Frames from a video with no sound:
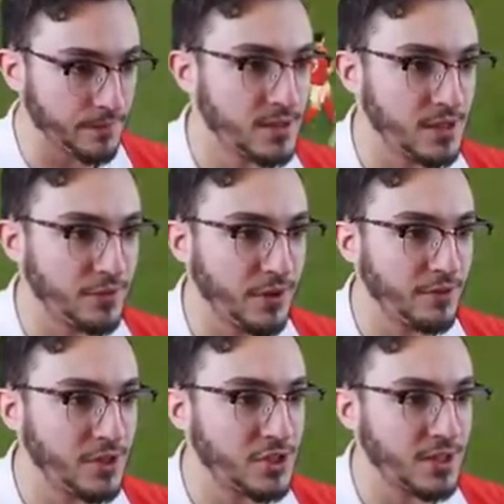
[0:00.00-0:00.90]

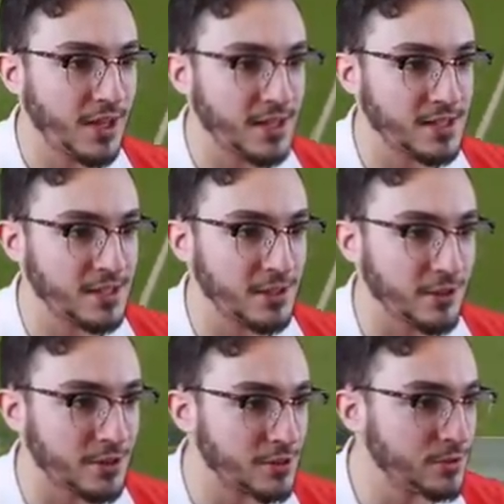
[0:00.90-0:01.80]
Zivkovic to
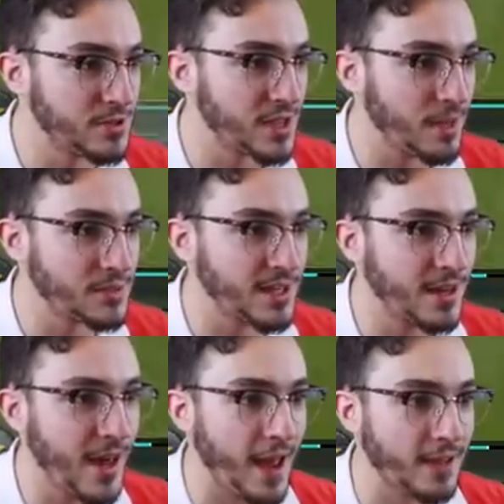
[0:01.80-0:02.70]
Castillo, the two subs
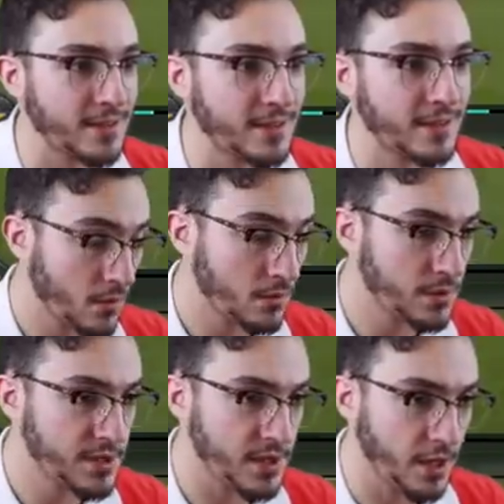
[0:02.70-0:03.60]
connect.
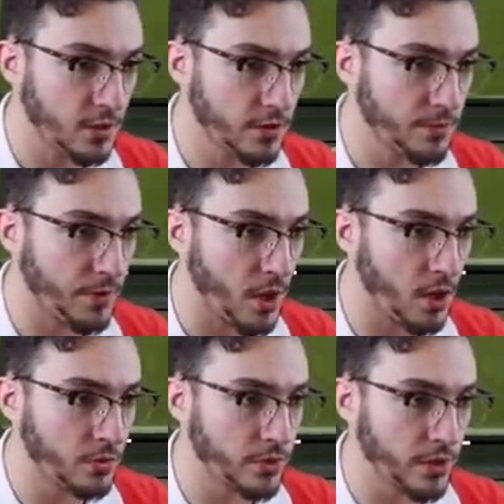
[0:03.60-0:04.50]
We cycle the
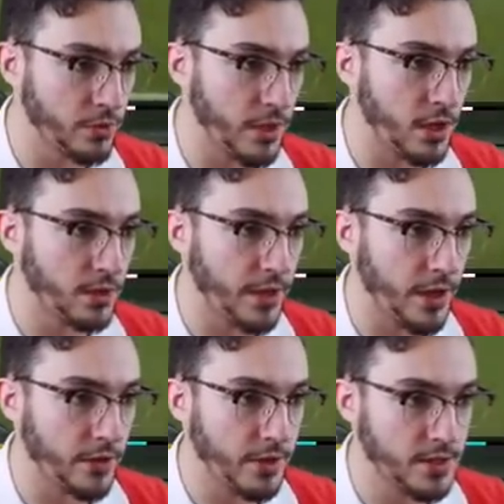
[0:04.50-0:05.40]
ball really well
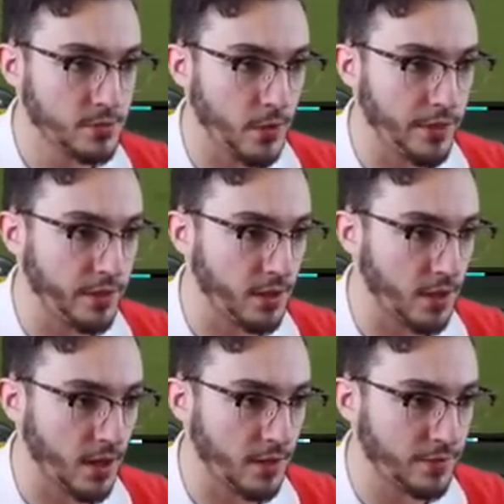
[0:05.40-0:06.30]
now. That's one
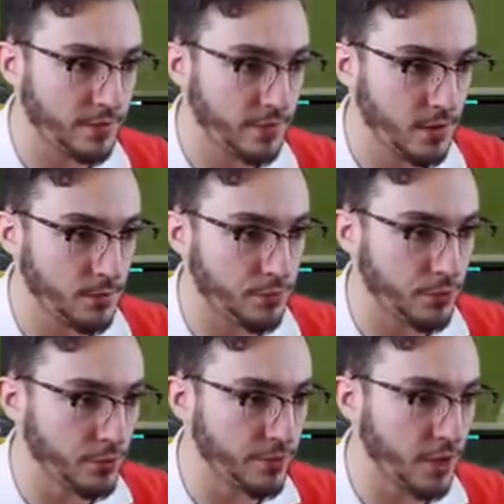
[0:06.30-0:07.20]
thing that I've
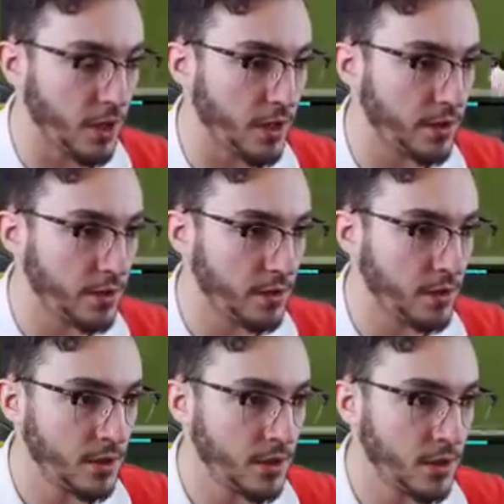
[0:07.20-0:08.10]
improved on.
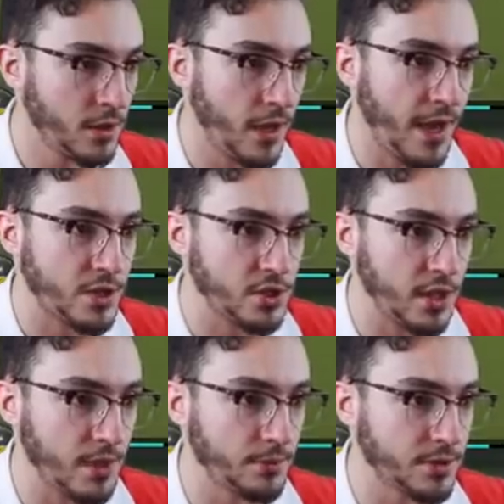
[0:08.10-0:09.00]

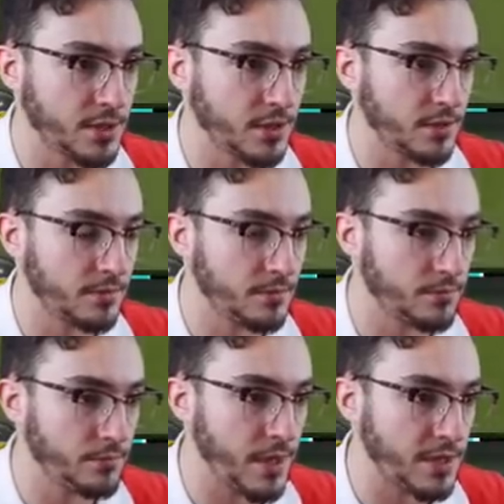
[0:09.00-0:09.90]
Actually able to
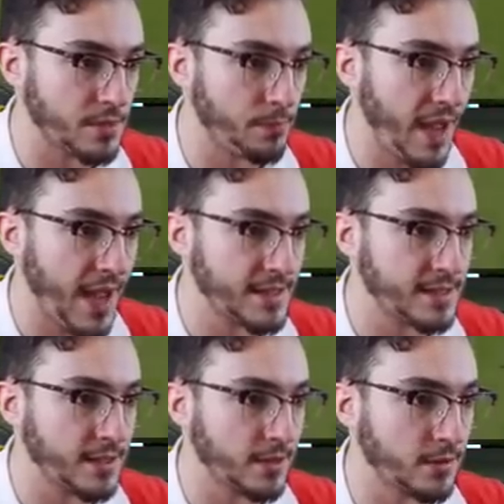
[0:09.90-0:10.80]
make some
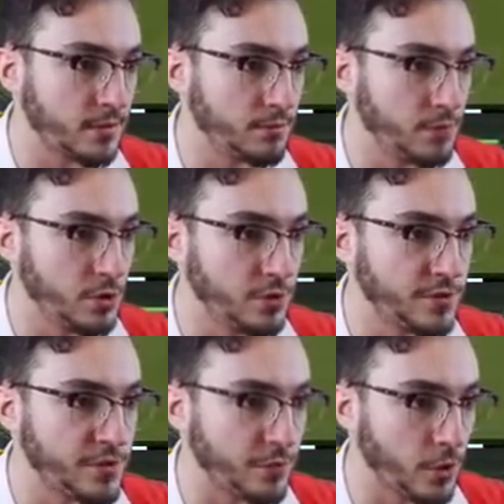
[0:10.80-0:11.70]
passing
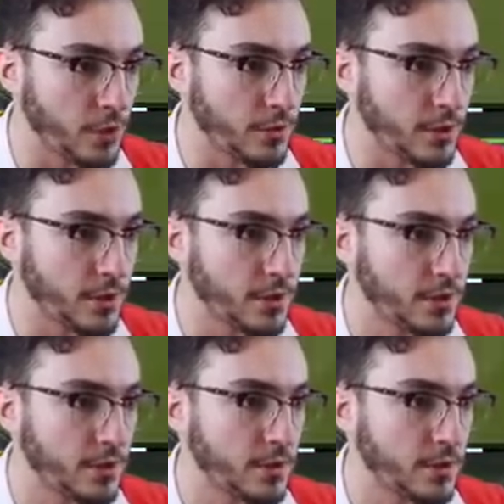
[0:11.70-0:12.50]
moves forward.